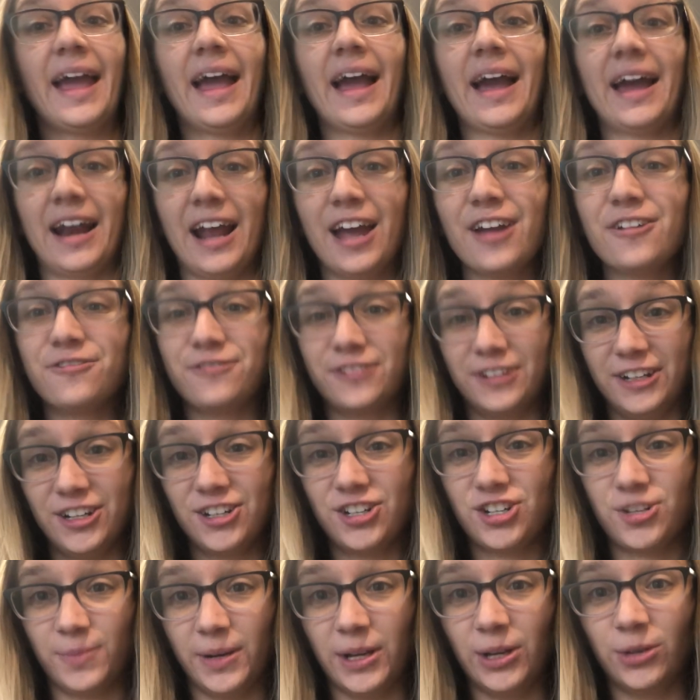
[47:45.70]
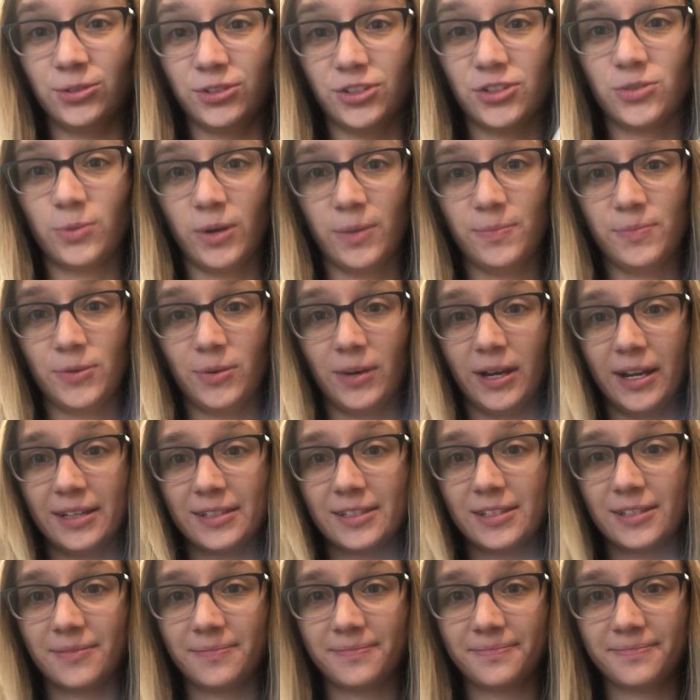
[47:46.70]
And I finished my oldest whip, you
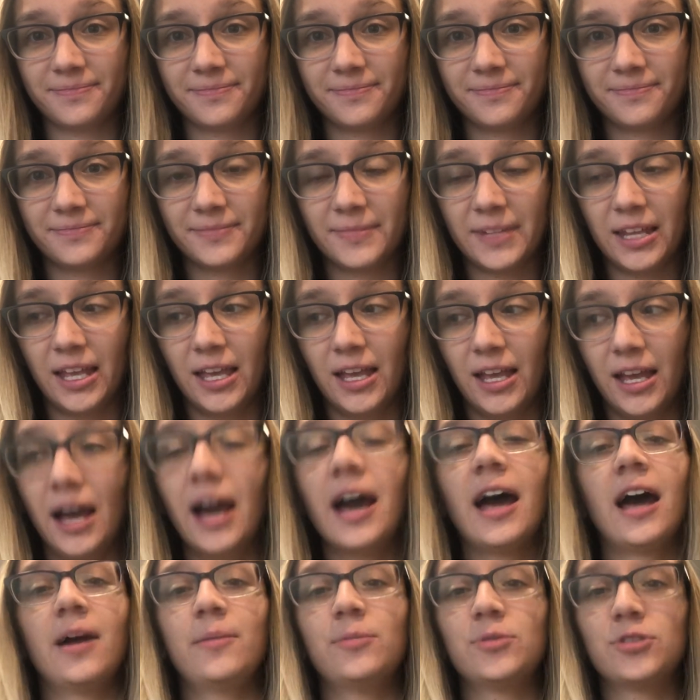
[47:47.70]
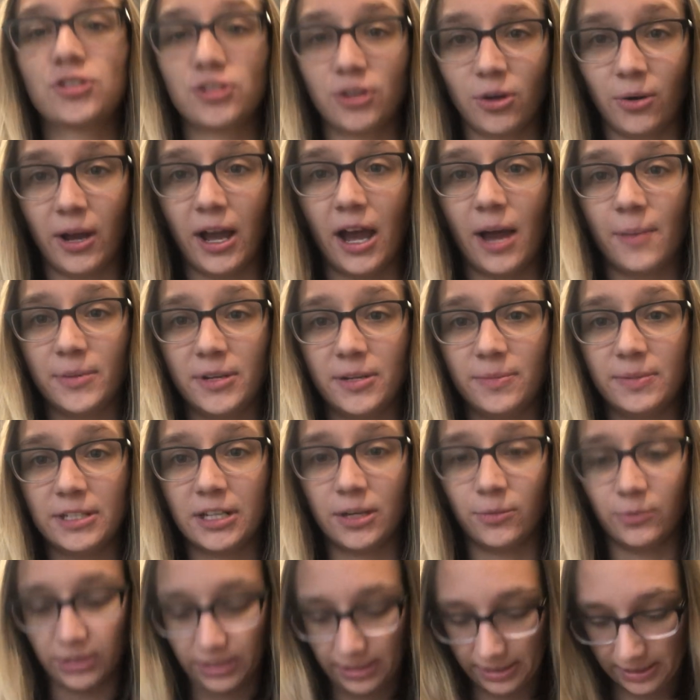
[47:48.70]
guys. I'm so happy to be
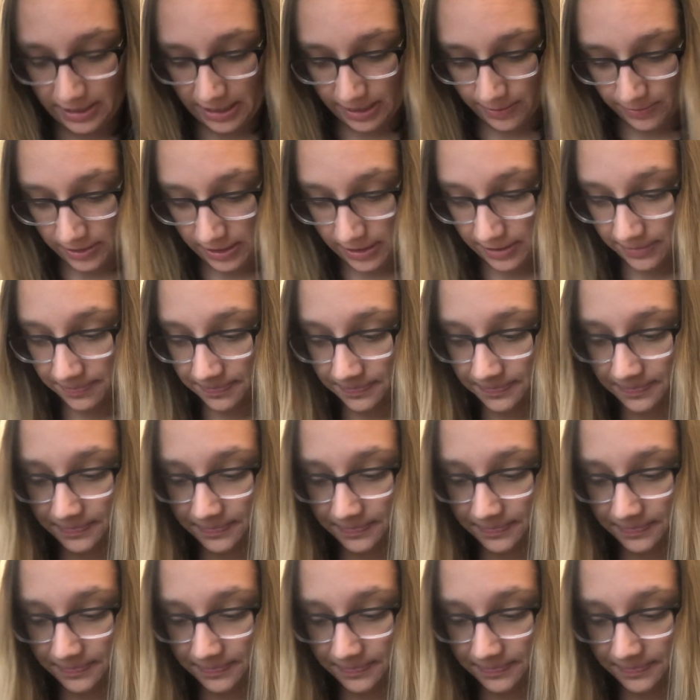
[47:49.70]
done with this damn thing.